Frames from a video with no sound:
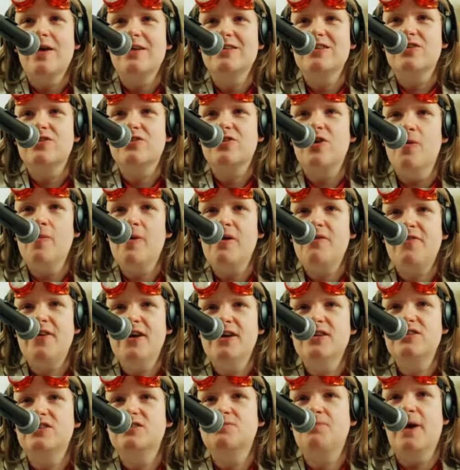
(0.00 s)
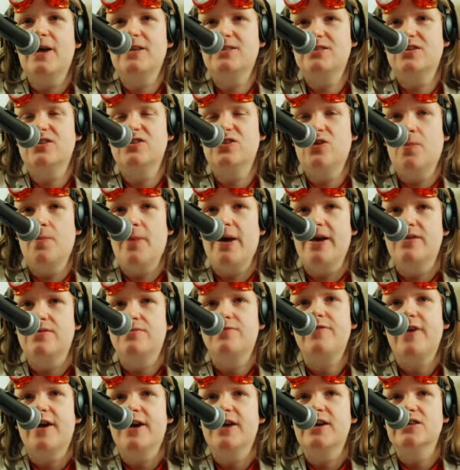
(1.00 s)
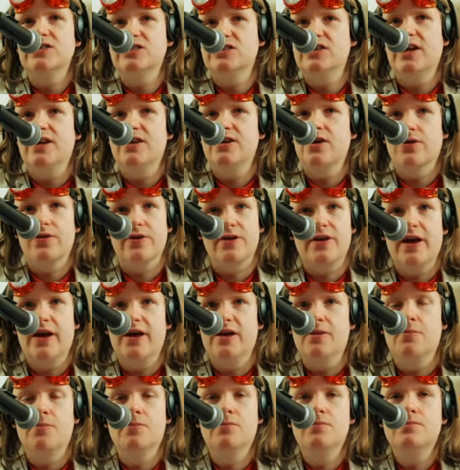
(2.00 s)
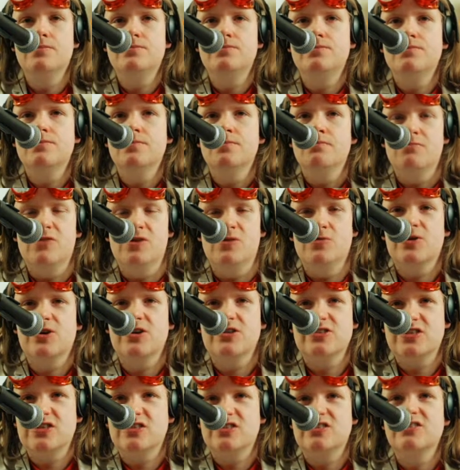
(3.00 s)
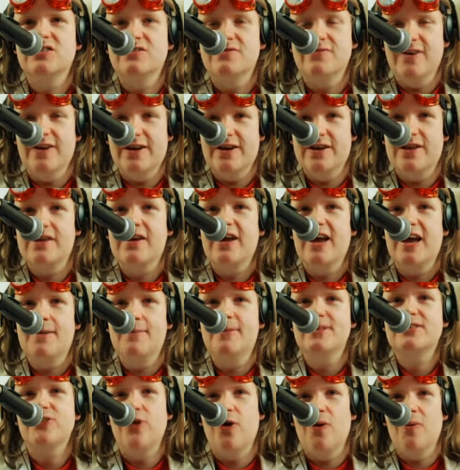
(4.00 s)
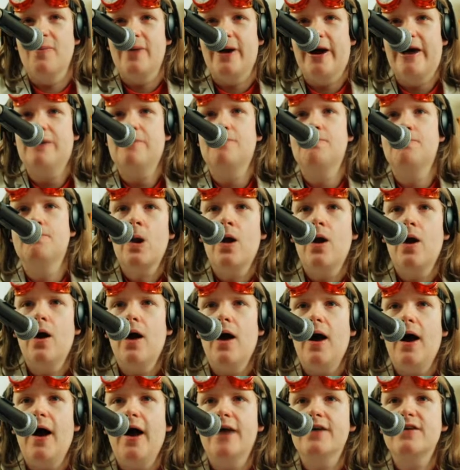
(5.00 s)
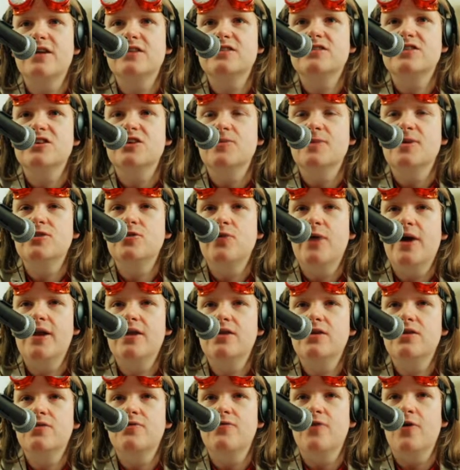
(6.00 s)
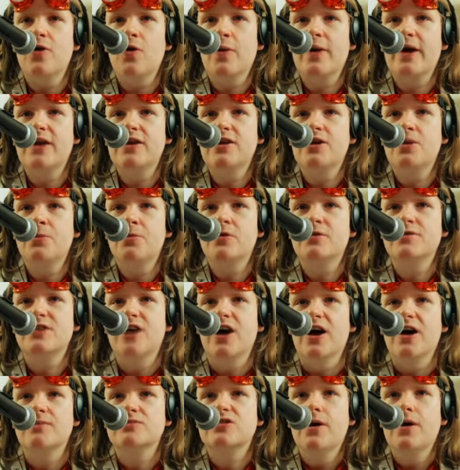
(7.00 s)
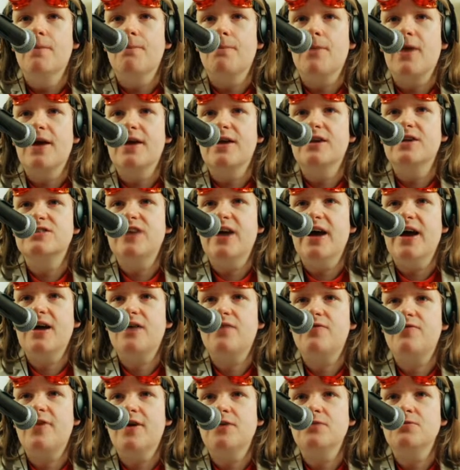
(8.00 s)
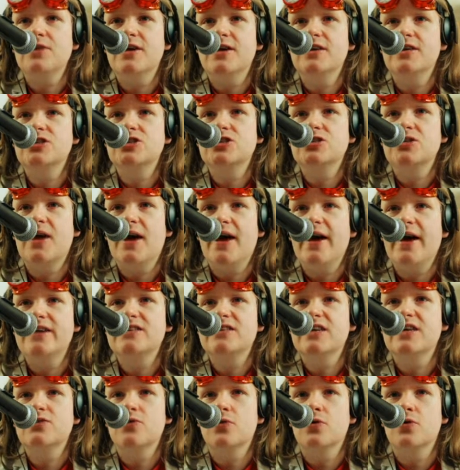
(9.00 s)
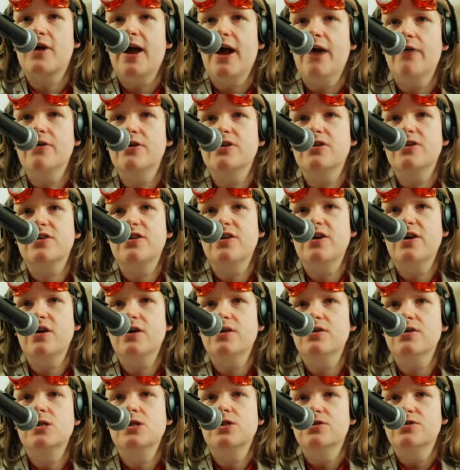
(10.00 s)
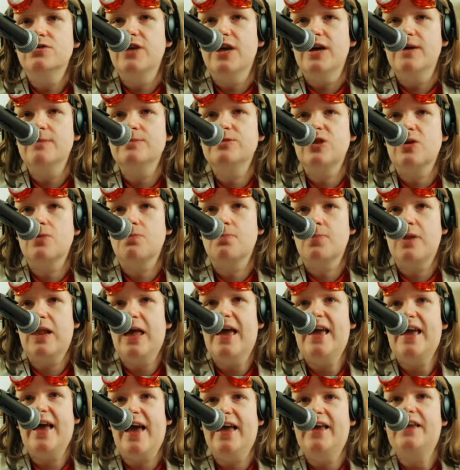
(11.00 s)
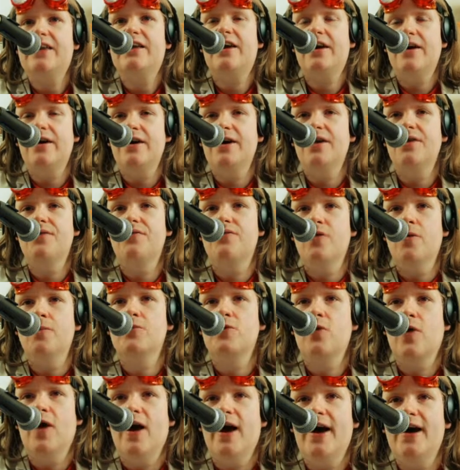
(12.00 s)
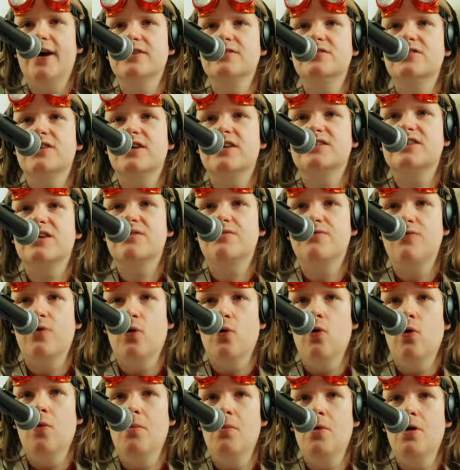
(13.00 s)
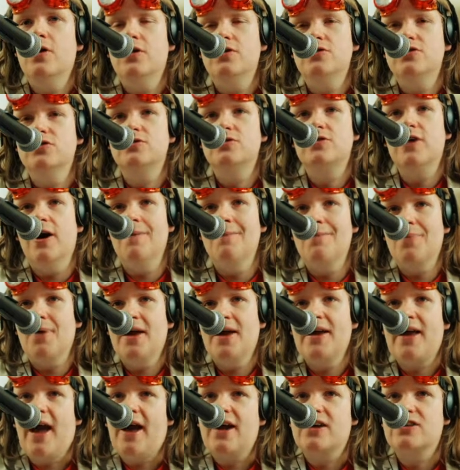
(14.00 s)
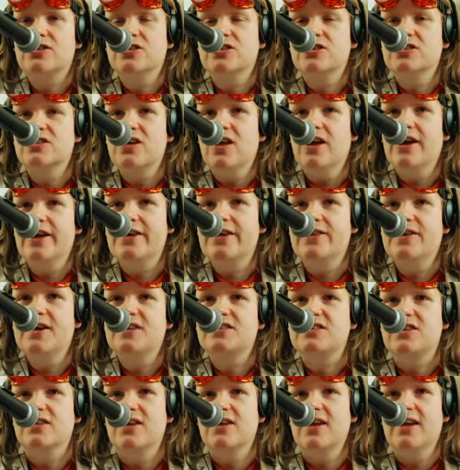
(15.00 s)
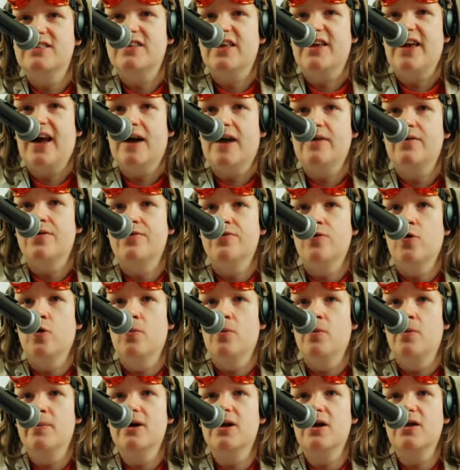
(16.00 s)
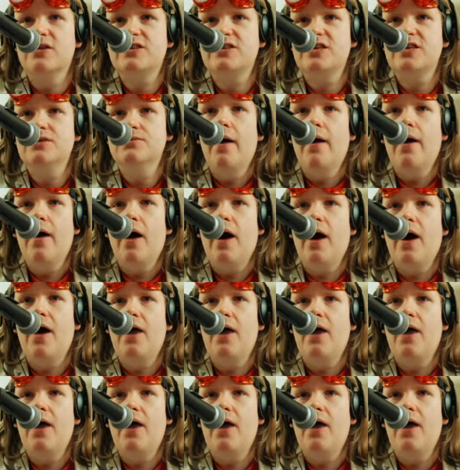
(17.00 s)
So the combat phase is basically your main phase in any other game. But because this is a fighting game, it's combat. And let's see, you may do any of the following any number of times. Play an attack, foundation, asset, or character card. Yep, so play a card from your hand as a form. You can't play actions like this unless they have a form ability. And